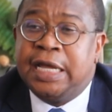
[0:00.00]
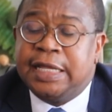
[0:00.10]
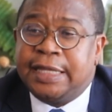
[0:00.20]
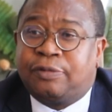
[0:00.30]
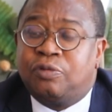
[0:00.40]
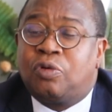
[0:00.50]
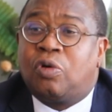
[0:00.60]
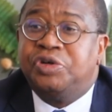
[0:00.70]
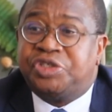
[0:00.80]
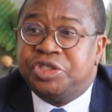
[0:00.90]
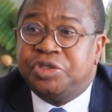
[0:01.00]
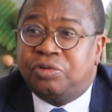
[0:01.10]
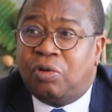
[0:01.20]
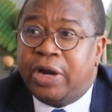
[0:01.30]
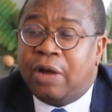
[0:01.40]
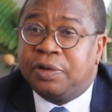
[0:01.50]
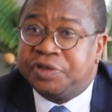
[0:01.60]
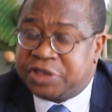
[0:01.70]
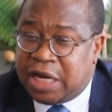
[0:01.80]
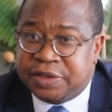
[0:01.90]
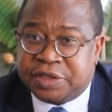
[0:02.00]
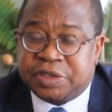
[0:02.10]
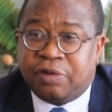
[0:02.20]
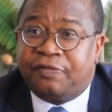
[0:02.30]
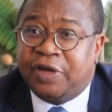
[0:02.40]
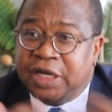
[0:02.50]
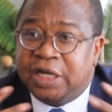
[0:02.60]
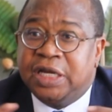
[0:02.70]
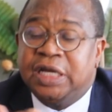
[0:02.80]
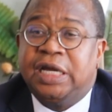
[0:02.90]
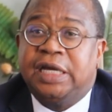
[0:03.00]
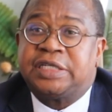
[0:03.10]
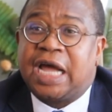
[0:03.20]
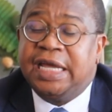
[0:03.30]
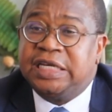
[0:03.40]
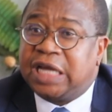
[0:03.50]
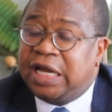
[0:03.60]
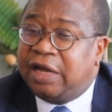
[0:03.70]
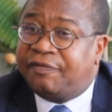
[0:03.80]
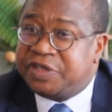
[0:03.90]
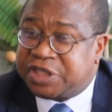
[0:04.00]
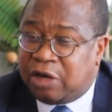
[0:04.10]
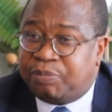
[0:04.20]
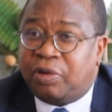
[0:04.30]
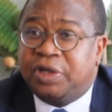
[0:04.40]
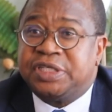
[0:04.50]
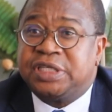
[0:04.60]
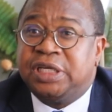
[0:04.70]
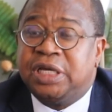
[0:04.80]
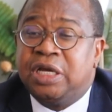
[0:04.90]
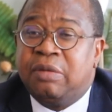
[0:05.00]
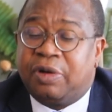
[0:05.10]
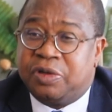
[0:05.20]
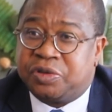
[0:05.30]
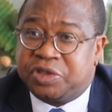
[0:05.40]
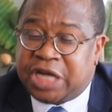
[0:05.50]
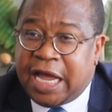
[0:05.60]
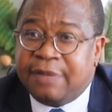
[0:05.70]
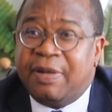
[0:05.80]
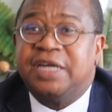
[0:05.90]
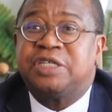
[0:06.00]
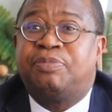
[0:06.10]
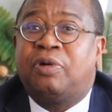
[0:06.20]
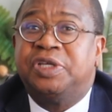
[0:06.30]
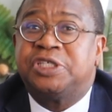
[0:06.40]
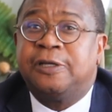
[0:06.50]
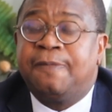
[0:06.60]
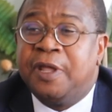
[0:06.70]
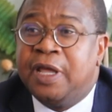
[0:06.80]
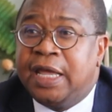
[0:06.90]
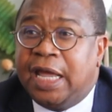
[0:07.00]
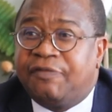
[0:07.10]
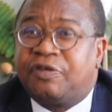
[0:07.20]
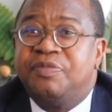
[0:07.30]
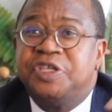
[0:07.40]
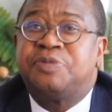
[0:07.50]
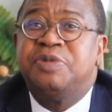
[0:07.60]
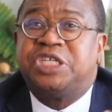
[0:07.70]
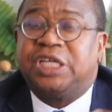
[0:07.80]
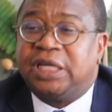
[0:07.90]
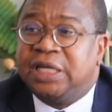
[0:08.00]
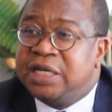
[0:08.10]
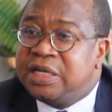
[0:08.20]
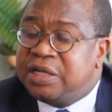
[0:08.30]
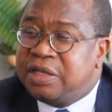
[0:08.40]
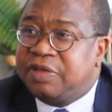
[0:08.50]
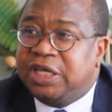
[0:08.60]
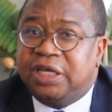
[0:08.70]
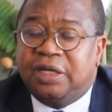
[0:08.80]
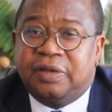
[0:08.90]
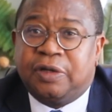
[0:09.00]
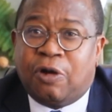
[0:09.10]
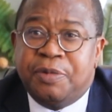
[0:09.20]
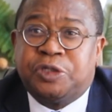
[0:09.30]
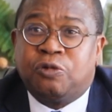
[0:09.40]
that we will continue on our stance of a tight fiscal policy, but also tight monetary policy. And from this meeting, the committee